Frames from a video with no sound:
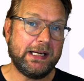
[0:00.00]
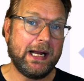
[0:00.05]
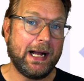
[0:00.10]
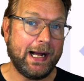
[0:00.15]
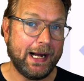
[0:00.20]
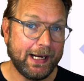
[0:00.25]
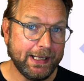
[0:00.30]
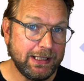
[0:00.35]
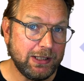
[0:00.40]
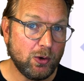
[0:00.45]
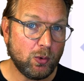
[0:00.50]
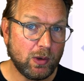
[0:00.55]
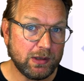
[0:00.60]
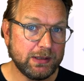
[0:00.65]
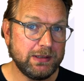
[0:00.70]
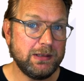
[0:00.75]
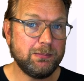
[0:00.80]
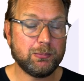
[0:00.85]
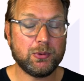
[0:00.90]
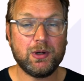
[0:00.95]
high
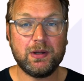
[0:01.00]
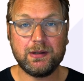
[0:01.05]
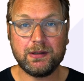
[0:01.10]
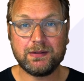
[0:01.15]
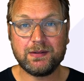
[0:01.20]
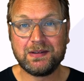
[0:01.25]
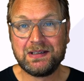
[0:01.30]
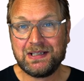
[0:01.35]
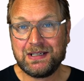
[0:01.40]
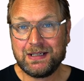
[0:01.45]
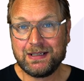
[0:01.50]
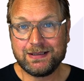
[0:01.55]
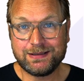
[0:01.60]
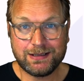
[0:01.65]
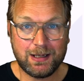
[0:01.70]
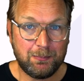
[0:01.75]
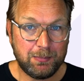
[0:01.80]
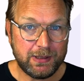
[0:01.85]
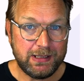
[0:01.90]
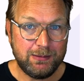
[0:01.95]
quality product
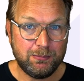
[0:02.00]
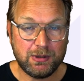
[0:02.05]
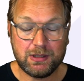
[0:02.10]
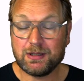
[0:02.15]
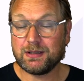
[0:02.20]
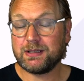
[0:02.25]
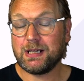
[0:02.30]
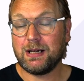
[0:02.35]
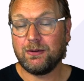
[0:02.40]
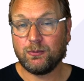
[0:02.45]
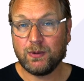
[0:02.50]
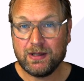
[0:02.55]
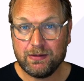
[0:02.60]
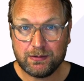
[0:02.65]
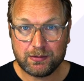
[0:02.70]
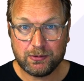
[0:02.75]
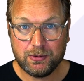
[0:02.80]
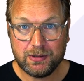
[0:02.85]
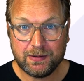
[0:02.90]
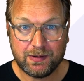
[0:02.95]
simply because I went
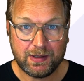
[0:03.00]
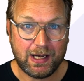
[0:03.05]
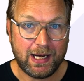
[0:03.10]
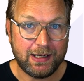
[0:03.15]
through it,